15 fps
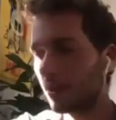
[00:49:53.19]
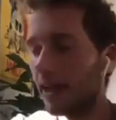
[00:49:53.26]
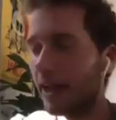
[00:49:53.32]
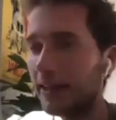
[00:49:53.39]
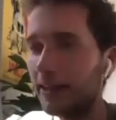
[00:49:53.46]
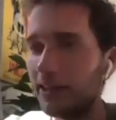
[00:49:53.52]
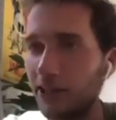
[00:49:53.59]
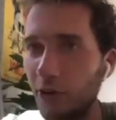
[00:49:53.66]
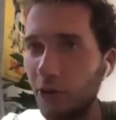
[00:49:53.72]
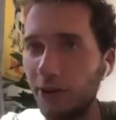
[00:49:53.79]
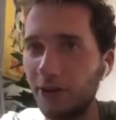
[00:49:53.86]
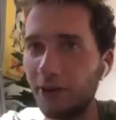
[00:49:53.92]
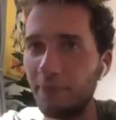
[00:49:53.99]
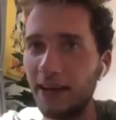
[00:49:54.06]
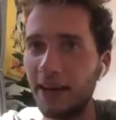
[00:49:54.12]
and
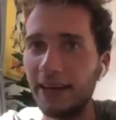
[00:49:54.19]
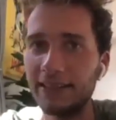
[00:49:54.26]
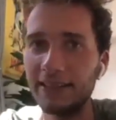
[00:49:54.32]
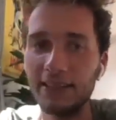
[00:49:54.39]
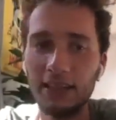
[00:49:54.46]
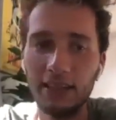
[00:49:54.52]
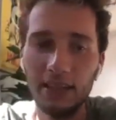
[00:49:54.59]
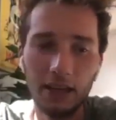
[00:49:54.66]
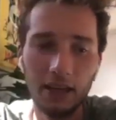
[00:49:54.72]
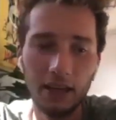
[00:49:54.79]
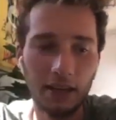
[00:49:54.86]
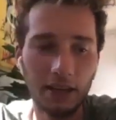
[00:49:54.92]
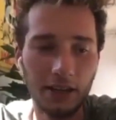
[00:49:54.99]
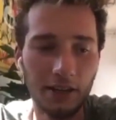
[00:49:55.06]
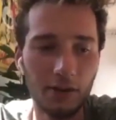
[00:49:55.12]
showing them that
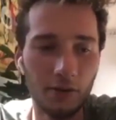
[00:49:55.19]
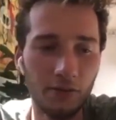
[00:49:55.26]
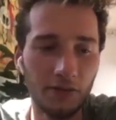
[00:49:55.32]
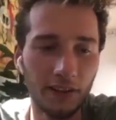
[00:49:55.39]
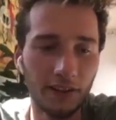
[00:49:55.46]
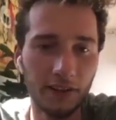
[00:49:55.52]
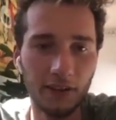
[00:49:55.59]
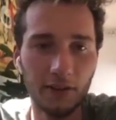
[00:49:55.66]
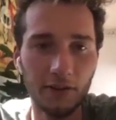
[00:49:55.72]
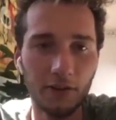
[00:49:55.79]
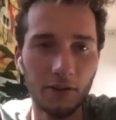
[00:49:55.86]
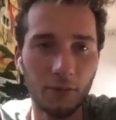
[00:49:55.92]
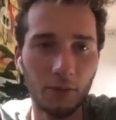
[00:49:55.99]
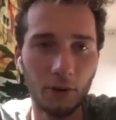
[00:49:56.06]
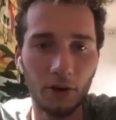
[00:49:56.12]
you
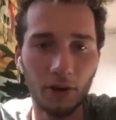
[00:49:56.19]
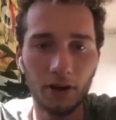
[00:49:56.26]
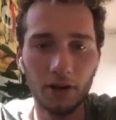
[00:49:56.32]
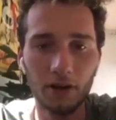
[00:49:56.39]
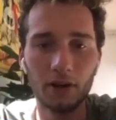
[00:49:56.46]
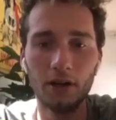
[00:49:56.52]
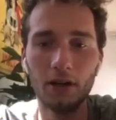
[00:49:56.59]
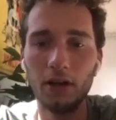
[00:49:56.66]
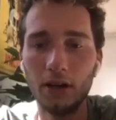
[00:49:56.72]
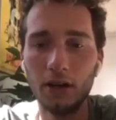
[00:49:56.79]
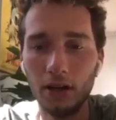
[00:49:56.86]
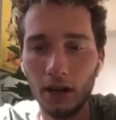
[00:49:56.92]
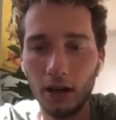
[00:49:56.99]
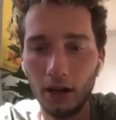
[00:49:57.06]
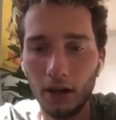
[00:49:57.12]
value the work,
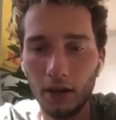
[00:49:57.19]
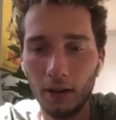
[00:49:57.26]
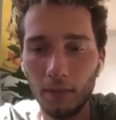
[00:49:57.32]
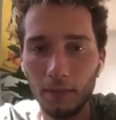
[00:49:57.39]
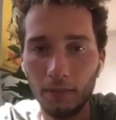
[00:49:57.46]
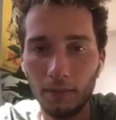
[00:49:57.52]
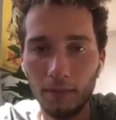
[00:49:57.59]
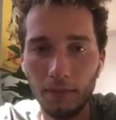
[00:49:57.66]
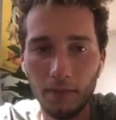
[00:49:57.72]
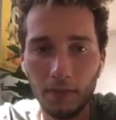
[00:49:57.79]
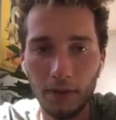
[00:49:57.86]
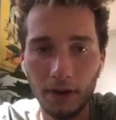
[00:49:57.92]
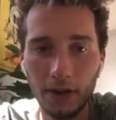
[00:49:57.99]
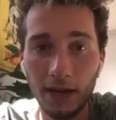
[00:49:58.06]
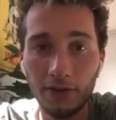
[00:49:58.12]
the
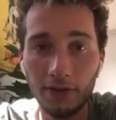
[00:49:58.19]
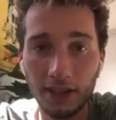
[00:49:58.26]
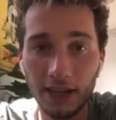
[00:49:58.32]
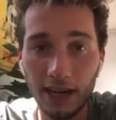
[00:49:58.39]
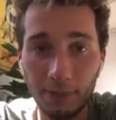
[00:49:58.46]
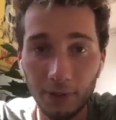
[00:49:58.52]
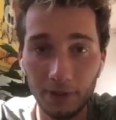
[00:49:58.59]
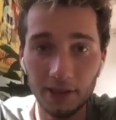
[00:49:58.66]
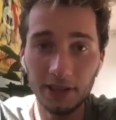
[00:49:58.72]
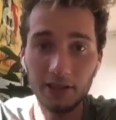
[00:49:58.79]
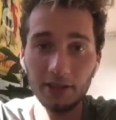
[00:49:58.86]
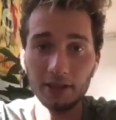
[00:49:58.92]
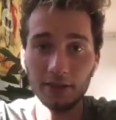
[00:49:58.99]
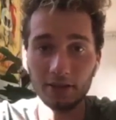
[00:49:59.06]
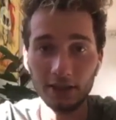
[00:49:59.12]
effort they put
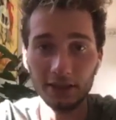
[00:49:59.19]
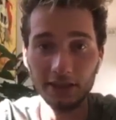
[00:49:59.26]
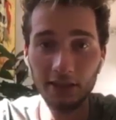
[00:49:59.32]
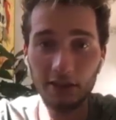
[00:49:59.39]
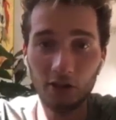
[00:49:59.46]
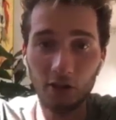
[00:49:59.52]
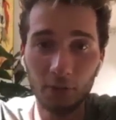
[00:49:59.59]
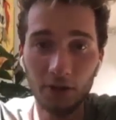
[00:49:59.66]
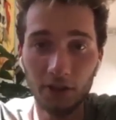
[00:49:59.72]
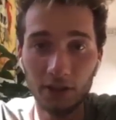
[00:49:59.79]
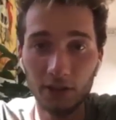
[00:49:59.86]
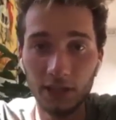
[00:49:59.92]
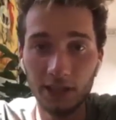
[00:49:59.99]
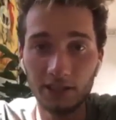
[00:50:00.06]
in writing the comments